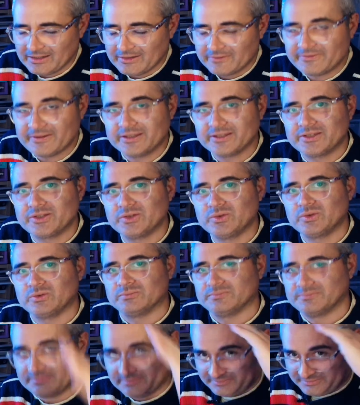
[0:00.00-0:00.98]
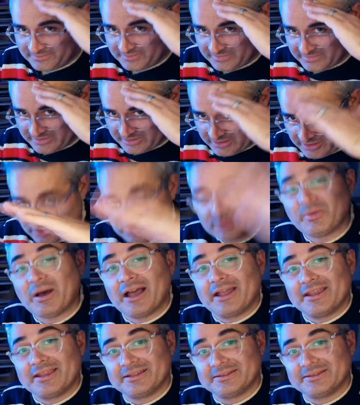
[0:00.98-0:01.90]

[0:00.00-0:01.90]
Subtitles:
Thank you. Goodbye.